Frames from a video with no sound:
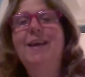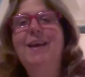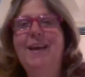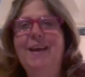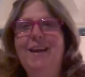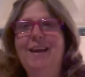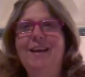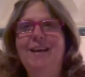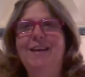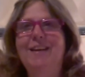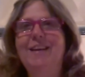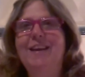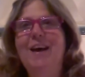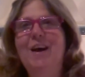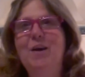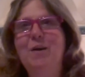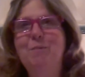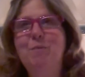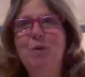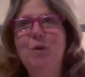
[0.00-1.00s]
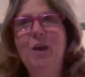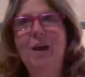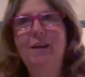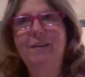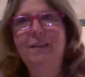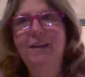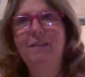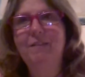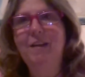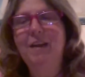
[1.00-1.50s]
and I hope you
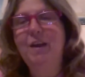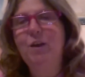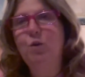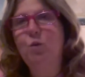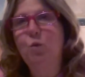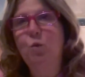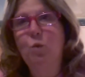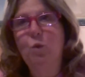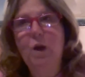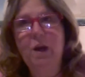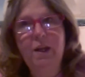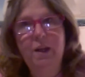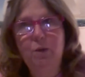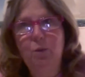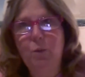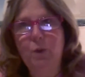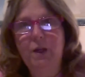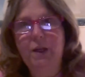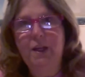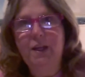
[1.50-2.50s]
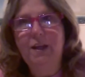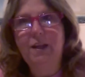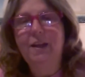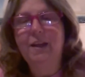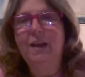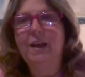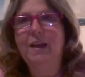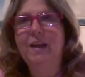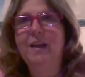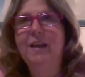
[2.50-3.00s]
guys have a great
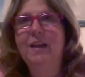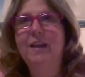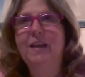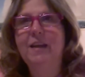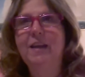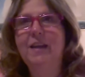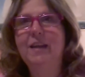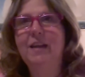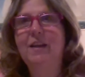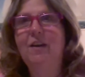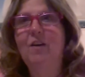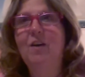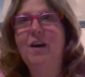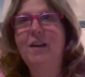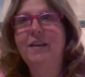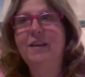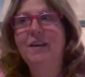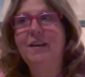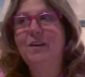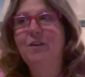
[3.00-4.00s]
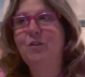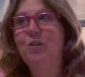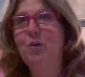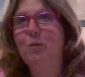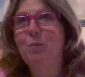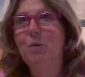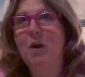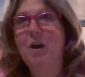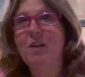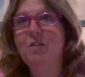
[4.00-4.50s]
week and get a lot done on your
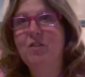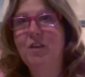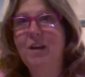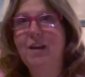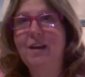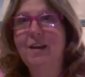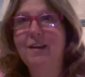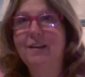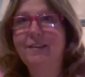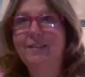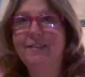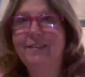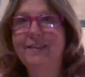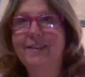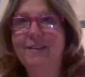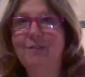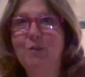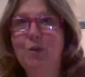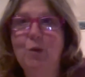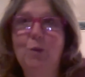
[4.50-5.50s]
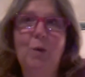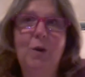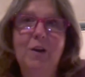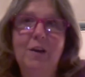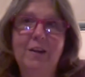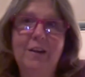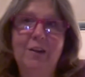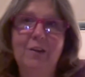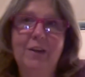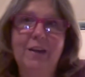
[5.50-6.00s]
projects if you're
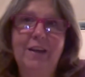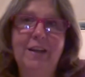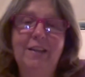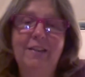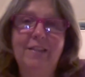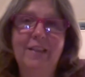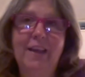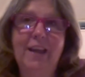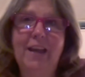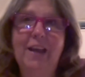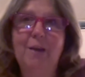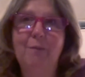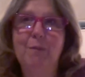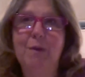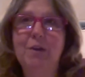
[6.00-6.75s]
working on anything,